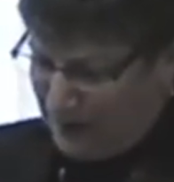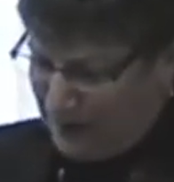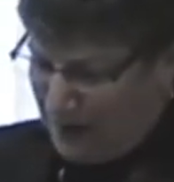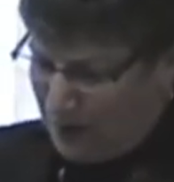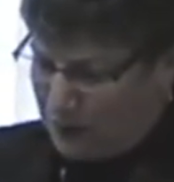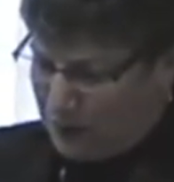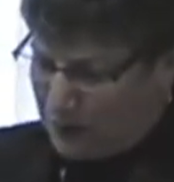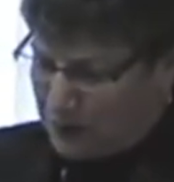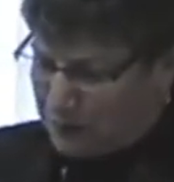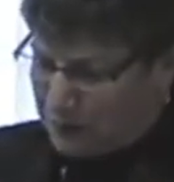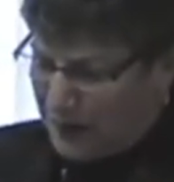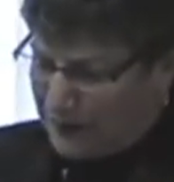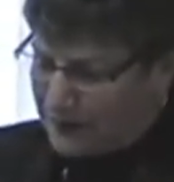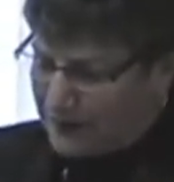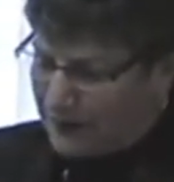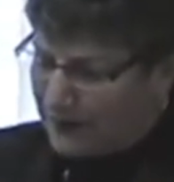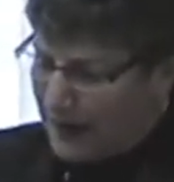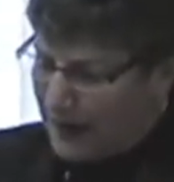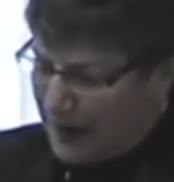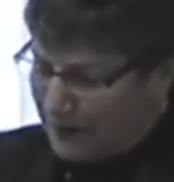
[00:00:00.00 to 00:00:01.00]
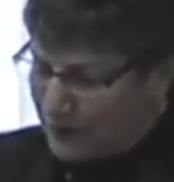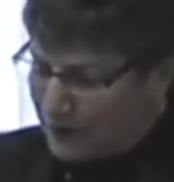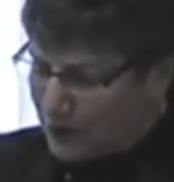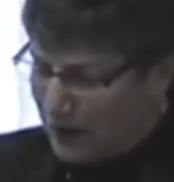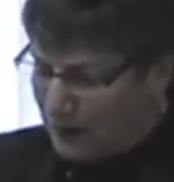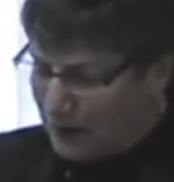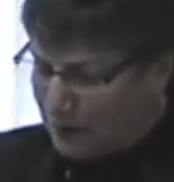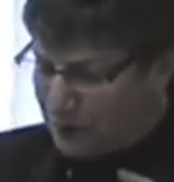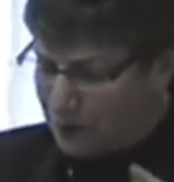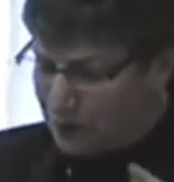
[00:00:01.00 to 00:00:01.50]
We spend our lives trying
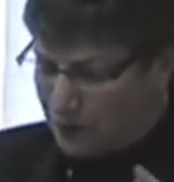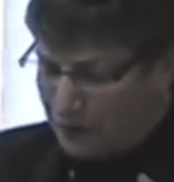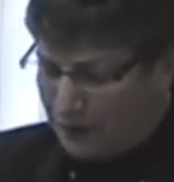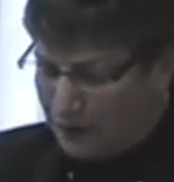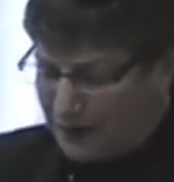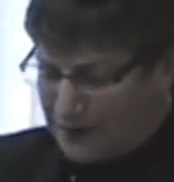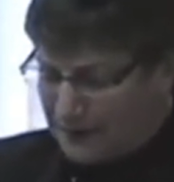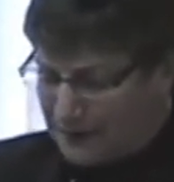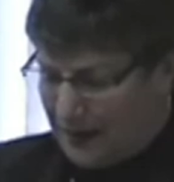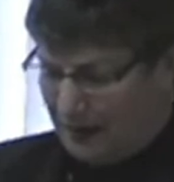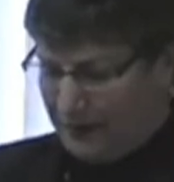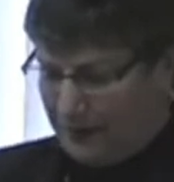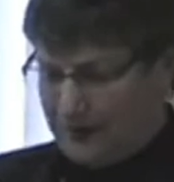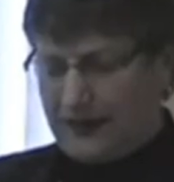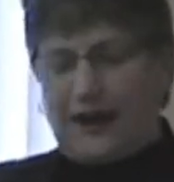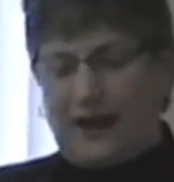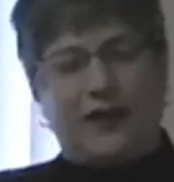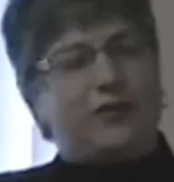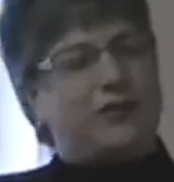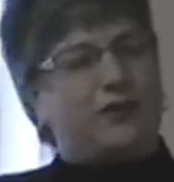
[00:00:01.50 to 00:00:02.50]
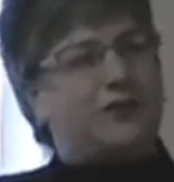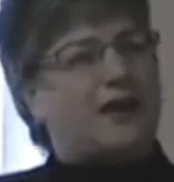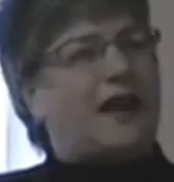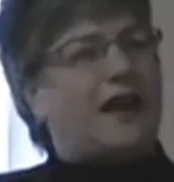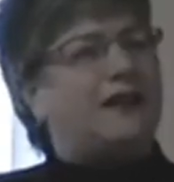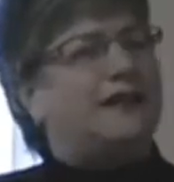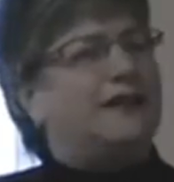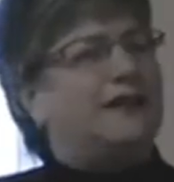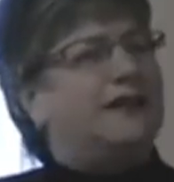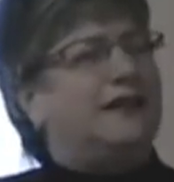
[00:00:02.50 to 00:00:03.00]
to prove ourselves to others that,
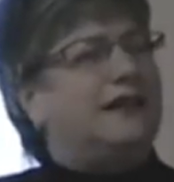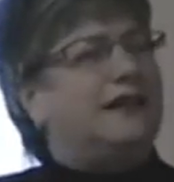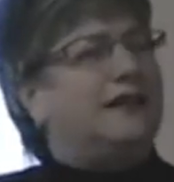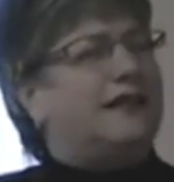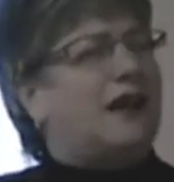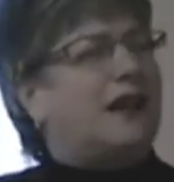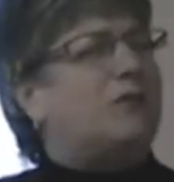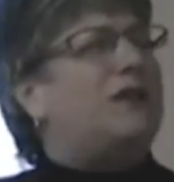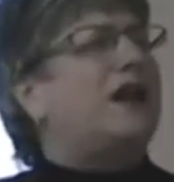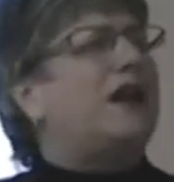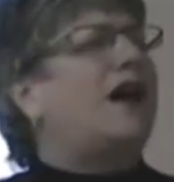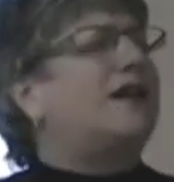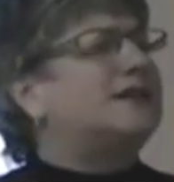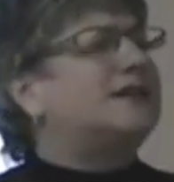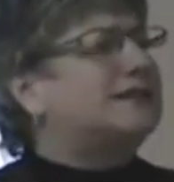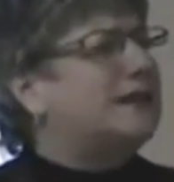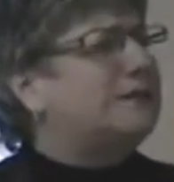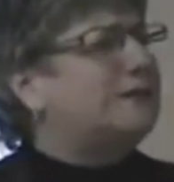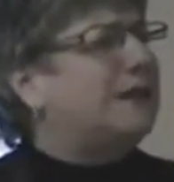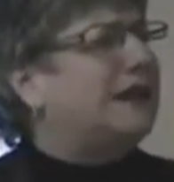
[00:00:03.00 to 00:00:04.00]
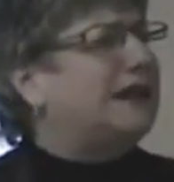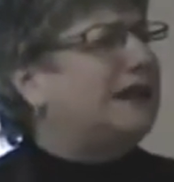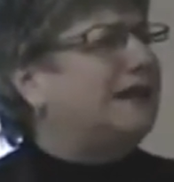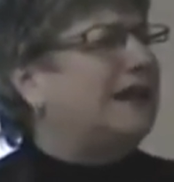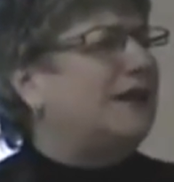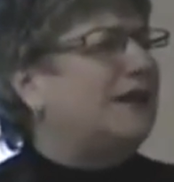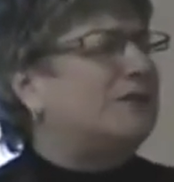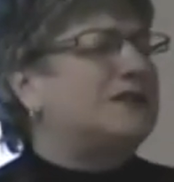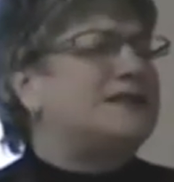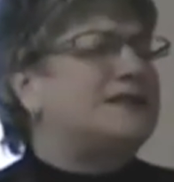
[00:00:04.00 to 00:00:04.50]
that we are somebody,
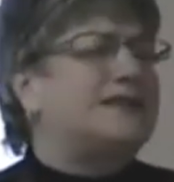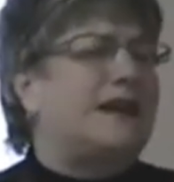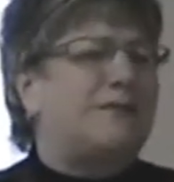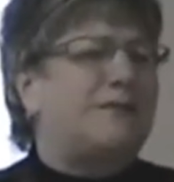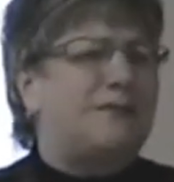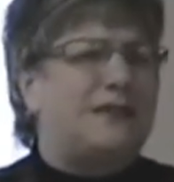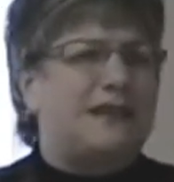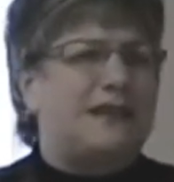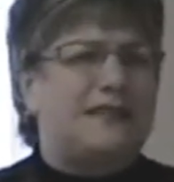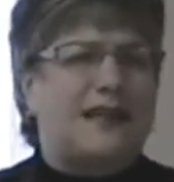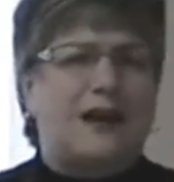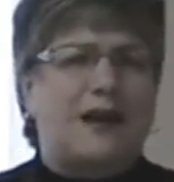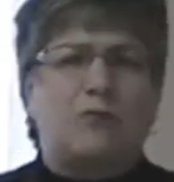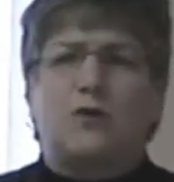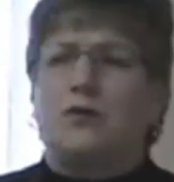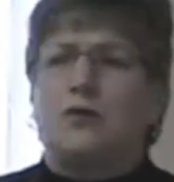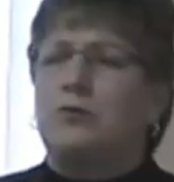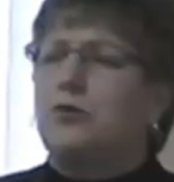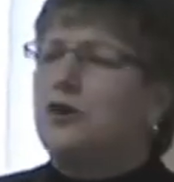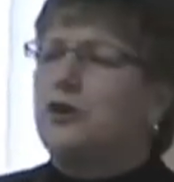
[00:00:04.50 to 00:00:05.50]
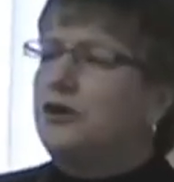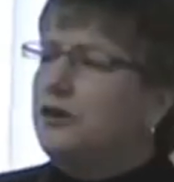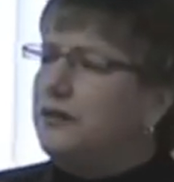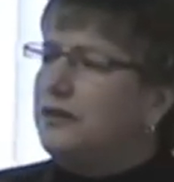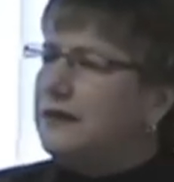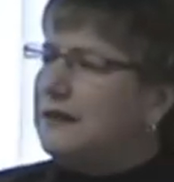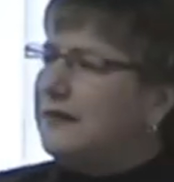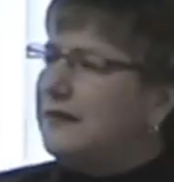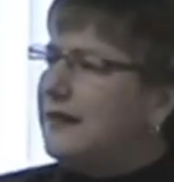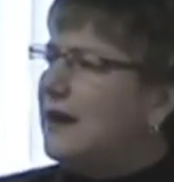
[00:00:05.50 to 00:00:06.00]
that we're something, that we're worthy,
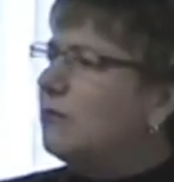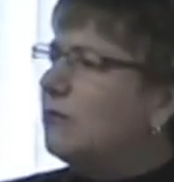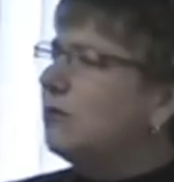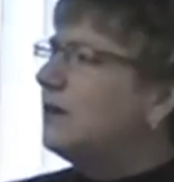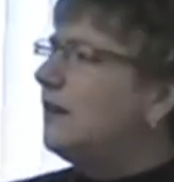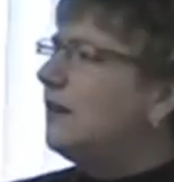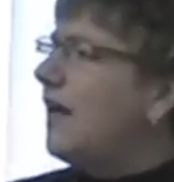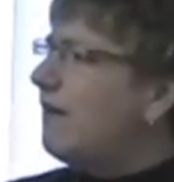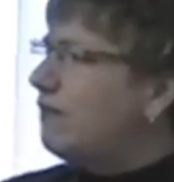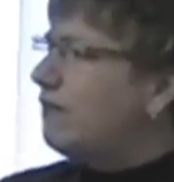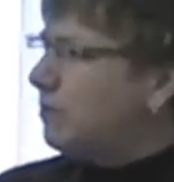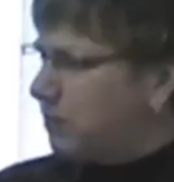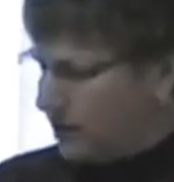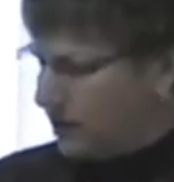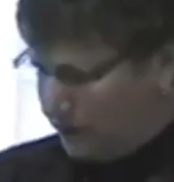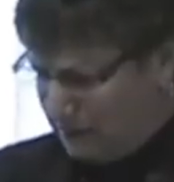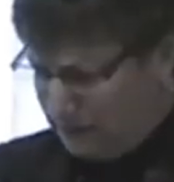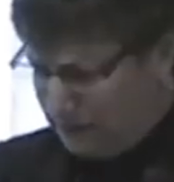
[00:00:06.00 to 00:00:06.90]
that we're lovable.